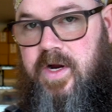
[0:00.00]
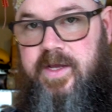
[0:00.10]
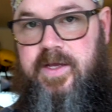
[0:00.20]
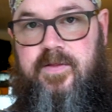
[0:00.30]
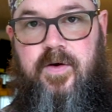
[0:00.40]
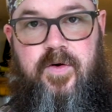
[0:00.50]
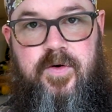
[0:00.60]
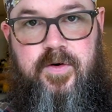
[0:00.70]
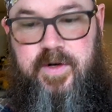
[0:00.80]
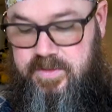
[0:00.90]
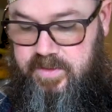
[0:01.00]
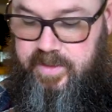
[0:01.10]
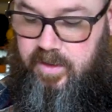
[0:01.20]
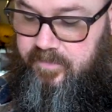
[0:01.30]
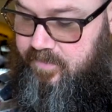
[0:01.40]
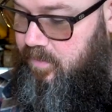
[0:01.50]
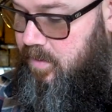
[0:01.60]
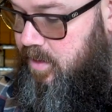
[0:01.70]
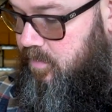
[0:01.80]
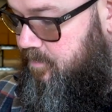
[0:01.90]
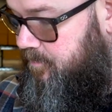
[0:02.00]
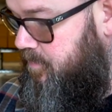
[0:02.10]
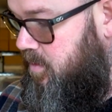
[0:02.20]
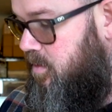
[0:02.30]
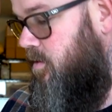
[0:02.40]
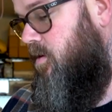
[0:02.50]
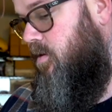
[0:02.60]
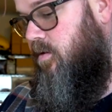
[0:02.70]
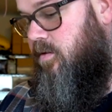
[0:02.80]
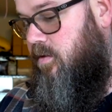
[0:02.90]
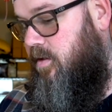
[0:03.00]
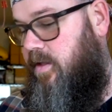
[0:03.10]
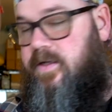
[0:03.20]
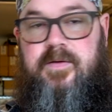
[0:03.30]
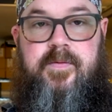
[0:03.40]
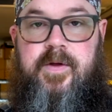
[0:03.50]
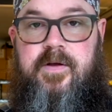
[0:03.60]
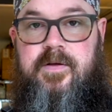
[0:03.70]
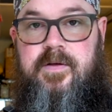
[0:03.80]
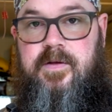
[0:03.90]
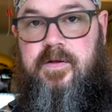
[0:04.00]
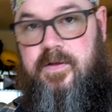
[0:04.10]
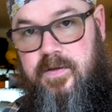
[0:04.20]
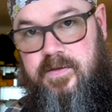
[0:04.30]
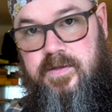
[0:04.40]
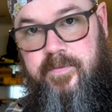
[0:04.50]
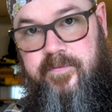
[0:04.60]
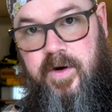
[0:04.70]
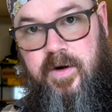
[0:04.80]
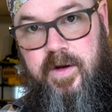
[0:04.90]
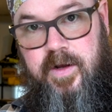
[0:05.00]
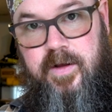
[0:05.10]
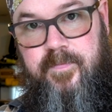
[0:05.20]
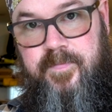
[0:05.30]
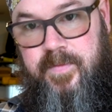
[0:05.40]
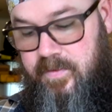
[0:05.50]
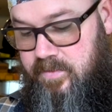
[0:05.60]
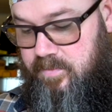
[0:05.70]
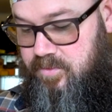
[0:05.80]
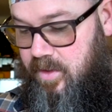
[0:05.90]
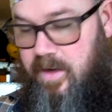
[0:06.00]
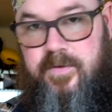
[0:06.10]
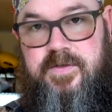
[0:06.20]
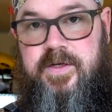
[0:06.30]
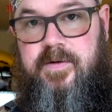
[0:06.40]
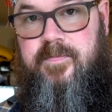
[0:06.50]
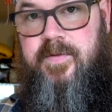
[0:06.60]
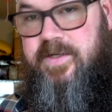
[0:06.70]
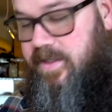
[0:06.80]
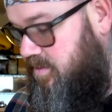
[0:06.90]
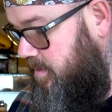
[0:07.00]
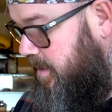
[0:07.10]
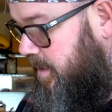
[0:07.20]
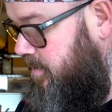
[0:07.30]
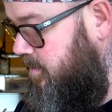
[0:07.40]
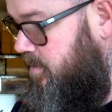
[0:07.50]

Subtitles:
I get, the harder it is to get off the ground. I think some of our subscribers could attest to that.